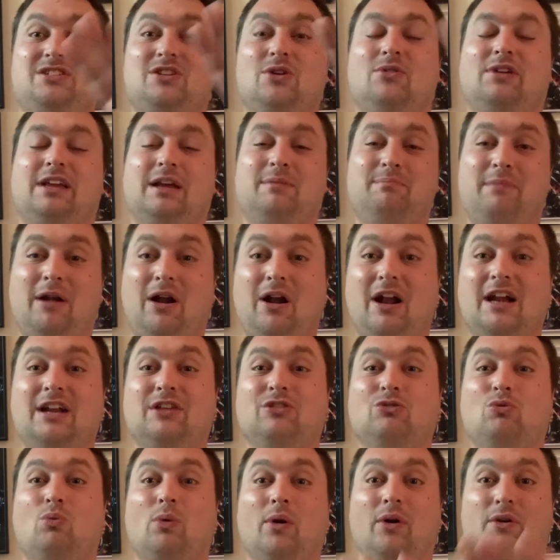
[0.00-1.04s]
don't get married in
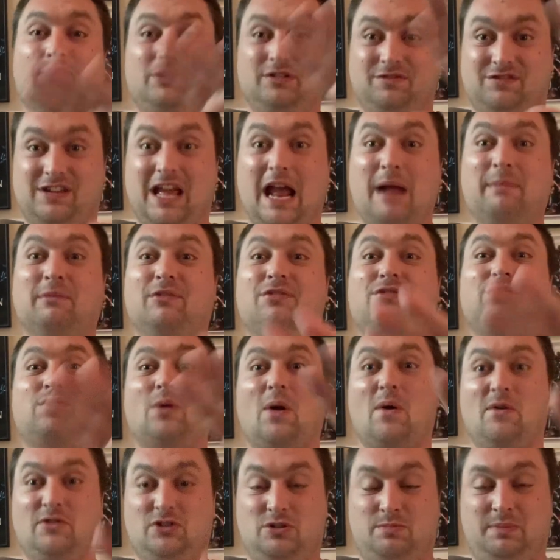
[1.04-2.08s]
the world of Game of
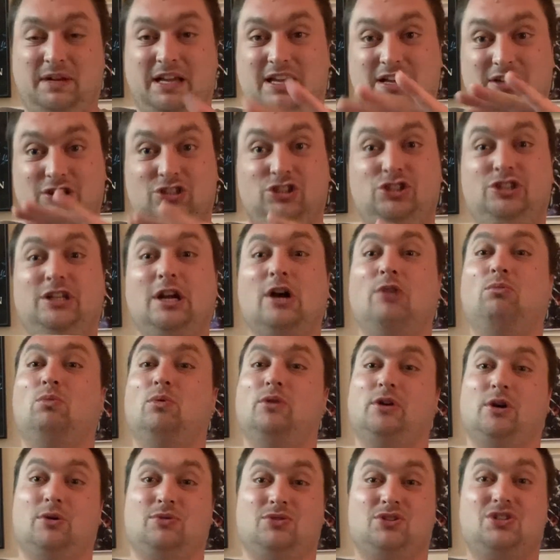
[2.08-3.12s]
Thrones because shit will
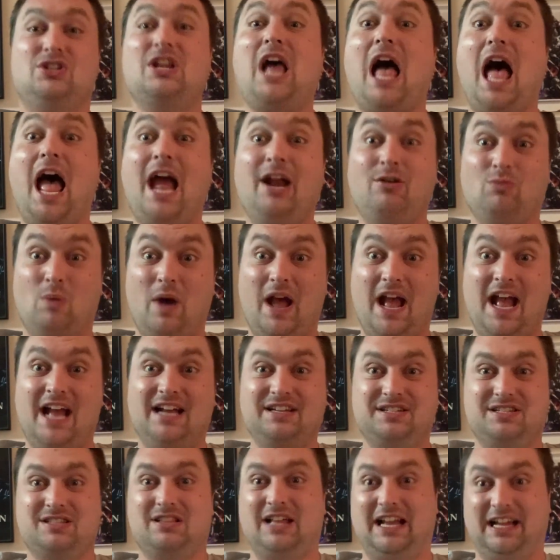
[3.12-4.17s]
go
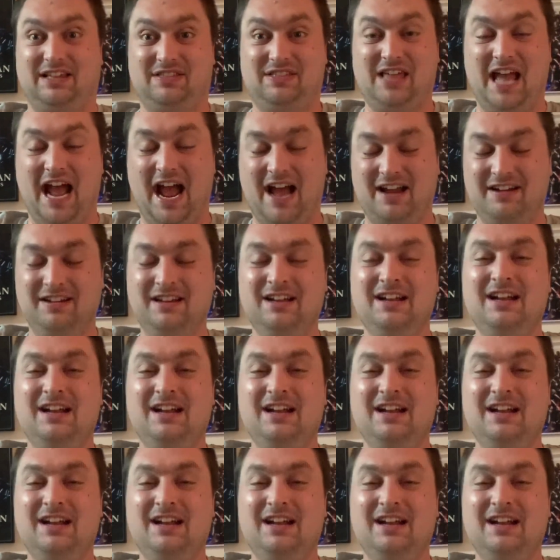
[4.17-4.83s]
sideways like that.